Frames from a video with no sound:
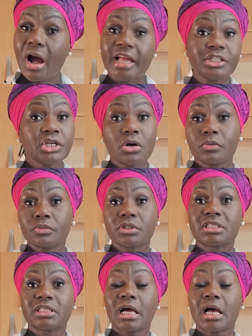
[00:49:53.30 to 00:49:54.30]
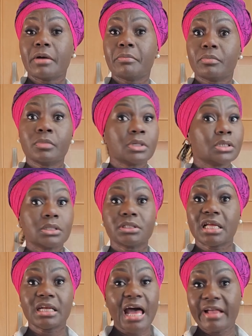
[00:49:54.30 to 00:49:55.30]
I don't.
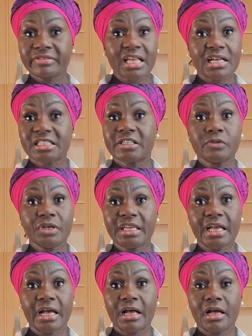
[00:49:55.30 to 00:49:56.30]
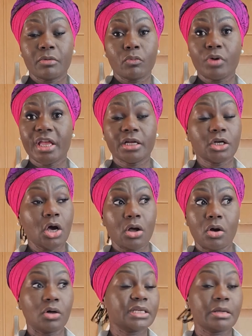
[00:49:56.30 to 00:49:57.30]
The lives are still here. We are not
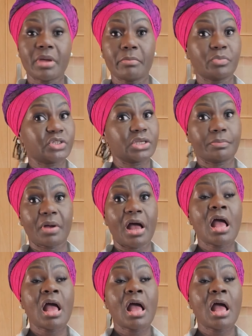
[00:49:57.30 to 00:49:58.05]
on the membership.